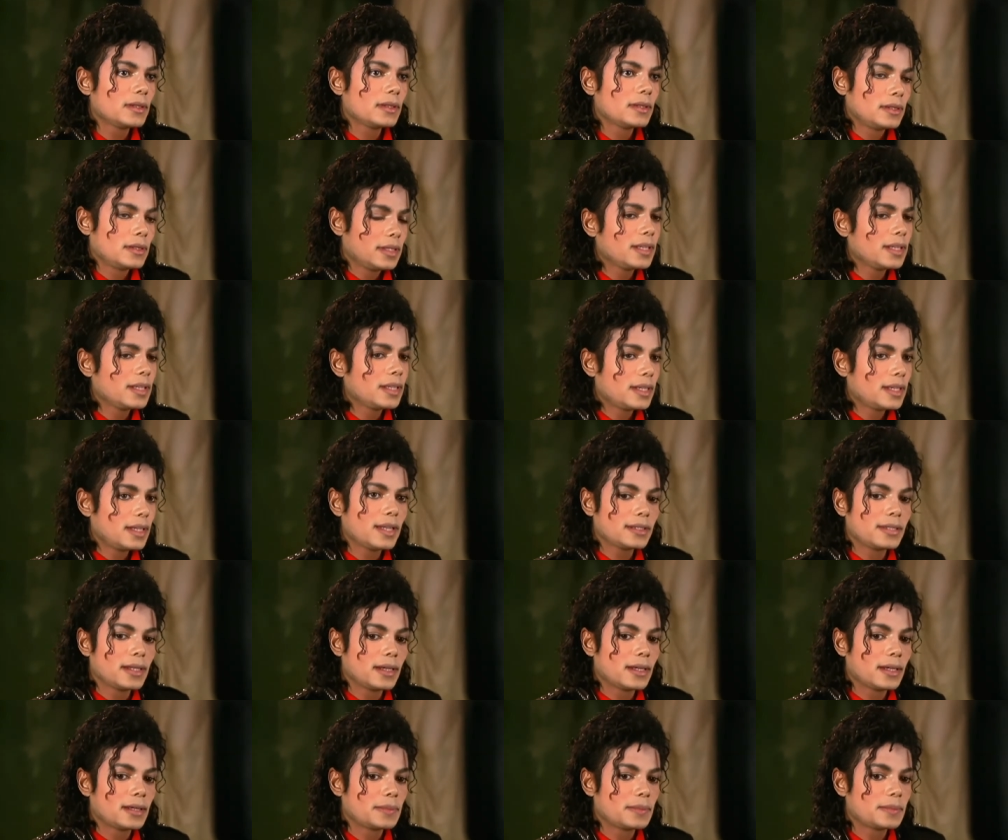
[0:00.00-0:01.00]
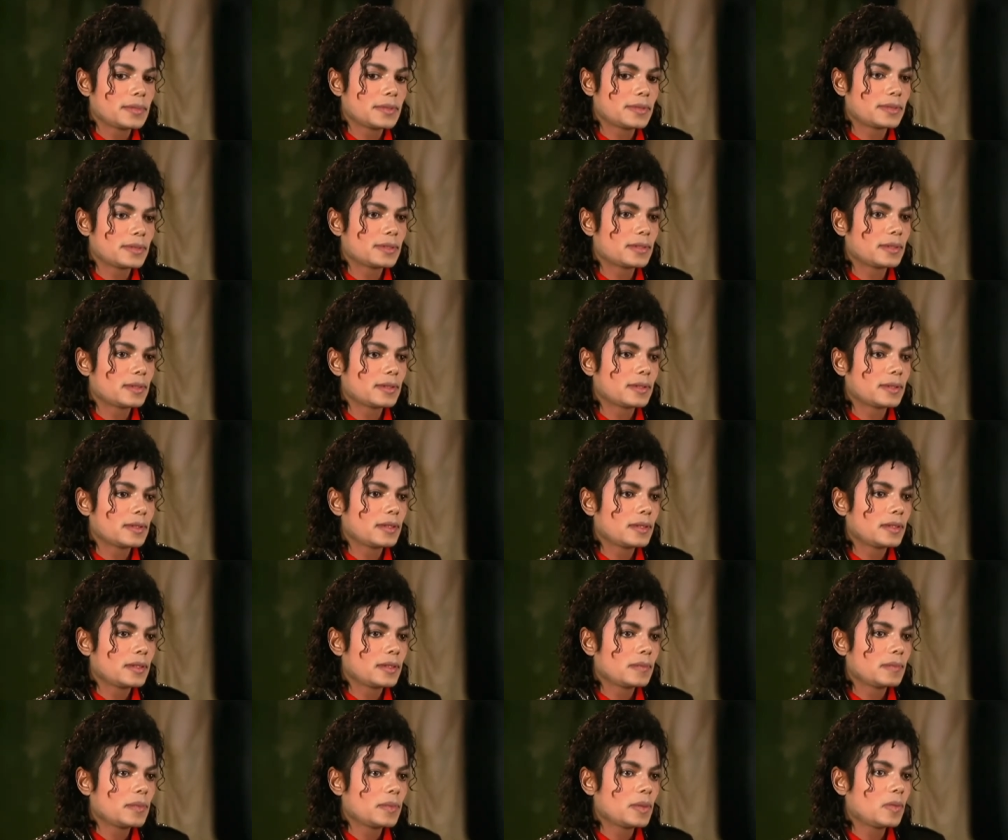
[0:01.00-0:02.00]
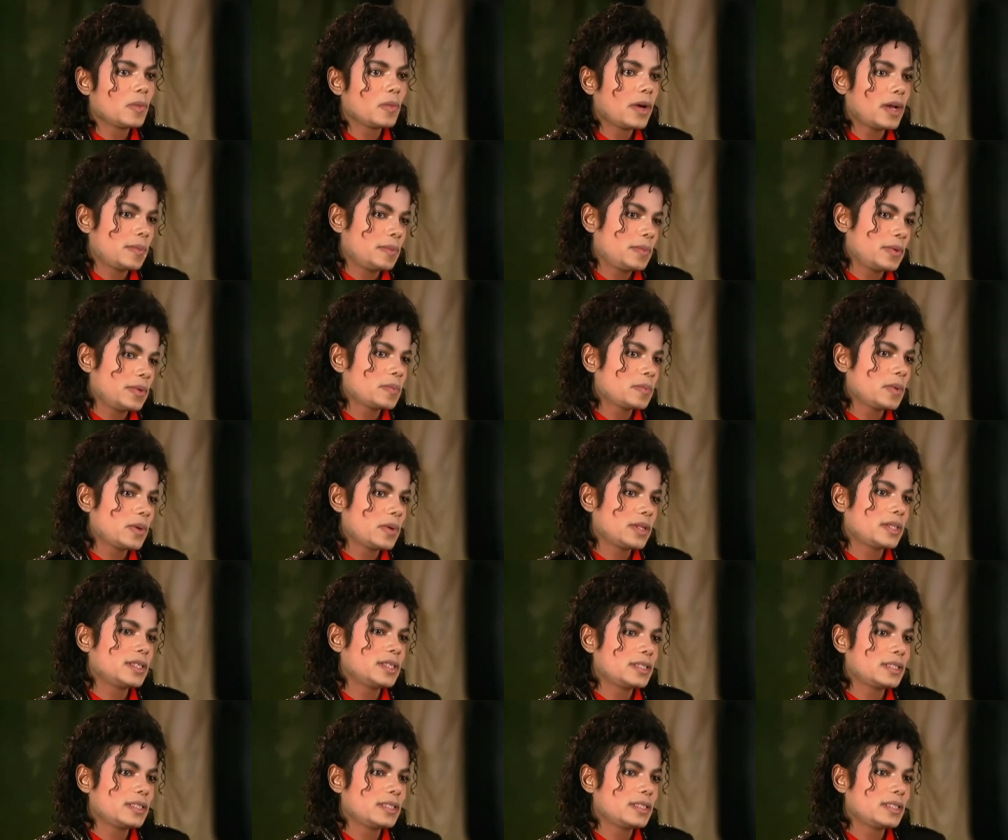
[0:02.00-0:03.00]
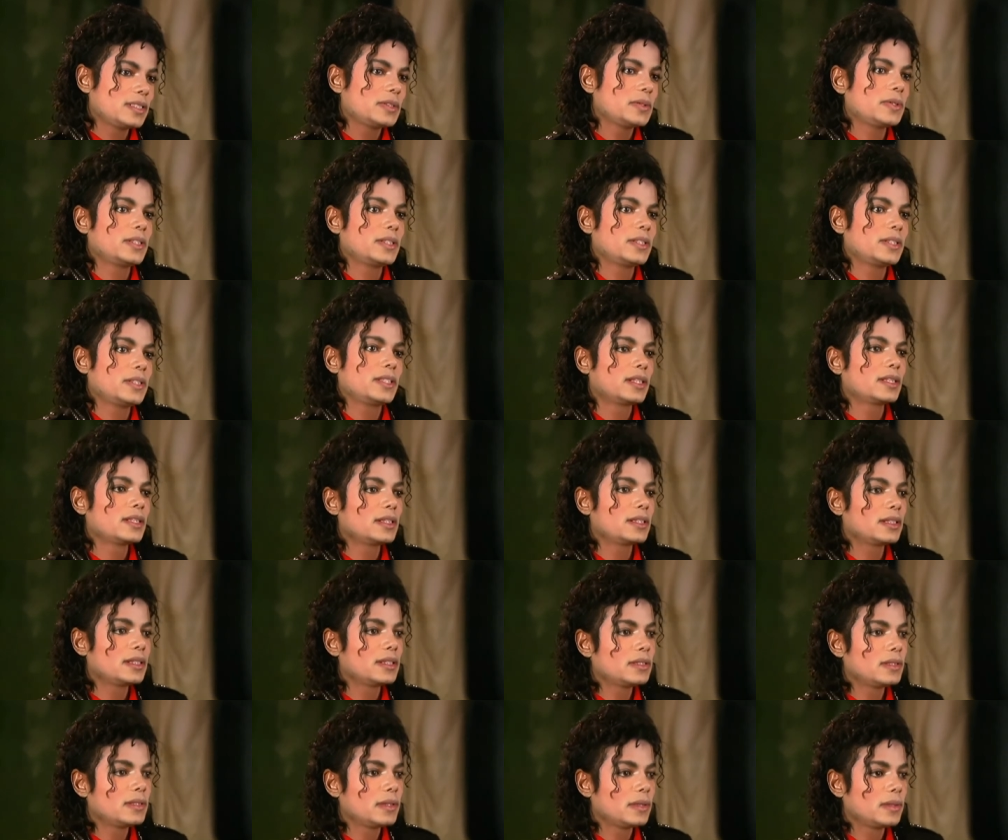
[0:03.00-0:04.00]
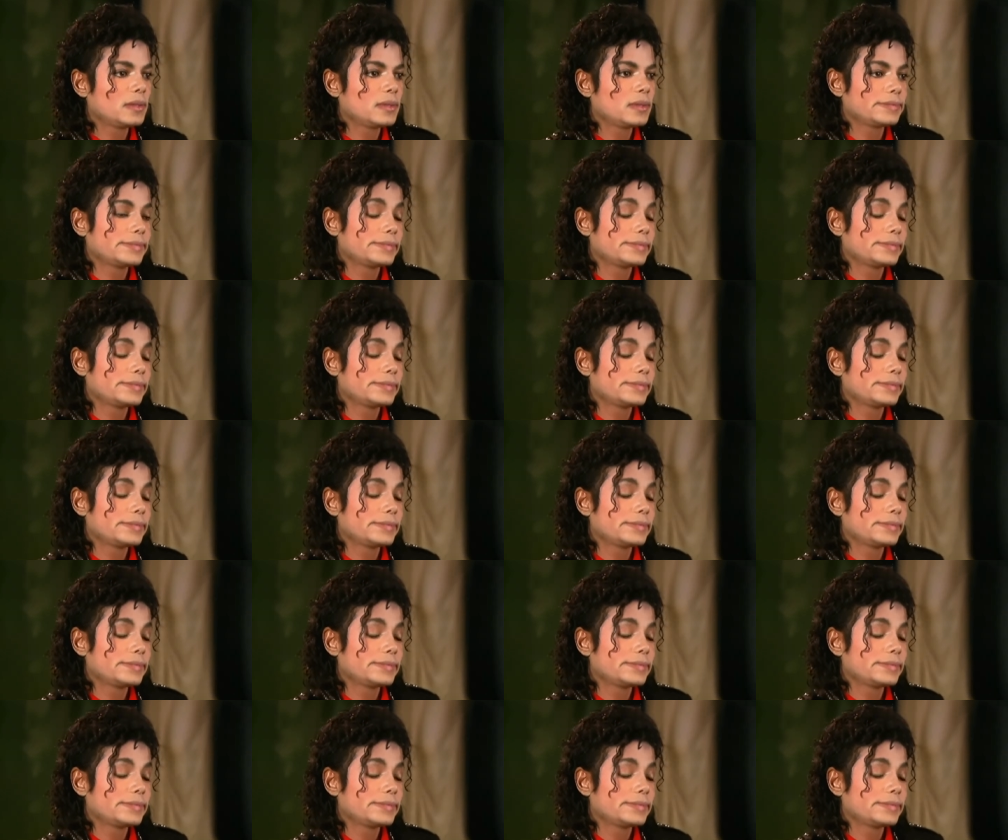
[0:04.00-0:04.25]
Yeah, a lot of times. But why bring more attention to a thing, you uh-huh. know?